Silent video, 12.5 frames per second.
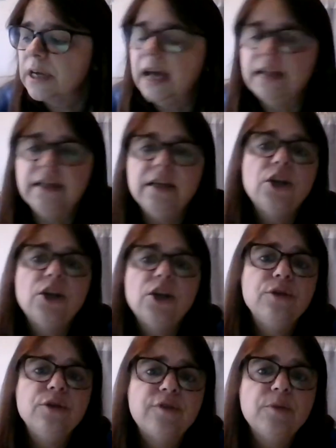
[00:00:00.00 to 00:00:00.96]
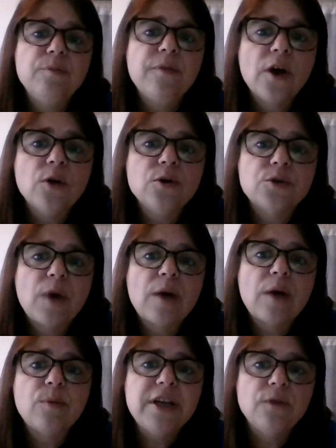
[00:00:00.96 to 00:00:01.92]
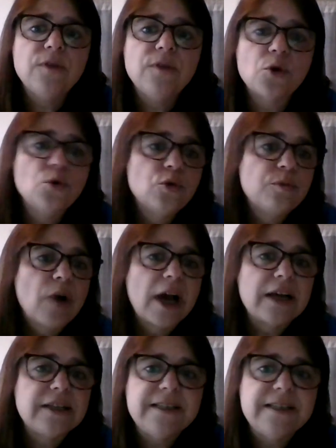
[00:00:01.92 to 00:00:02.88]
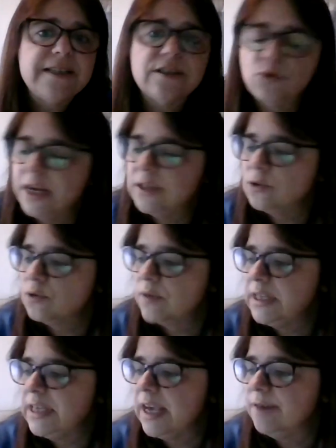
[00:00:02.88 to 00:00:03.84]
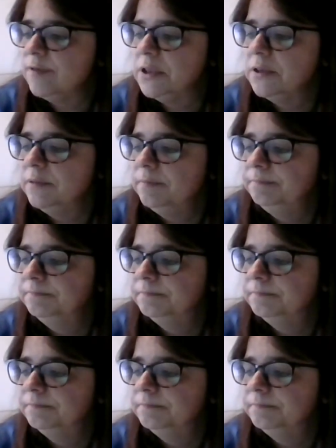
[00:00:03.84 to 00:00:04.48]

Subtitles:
can learn from those where we know that good practice is already evident.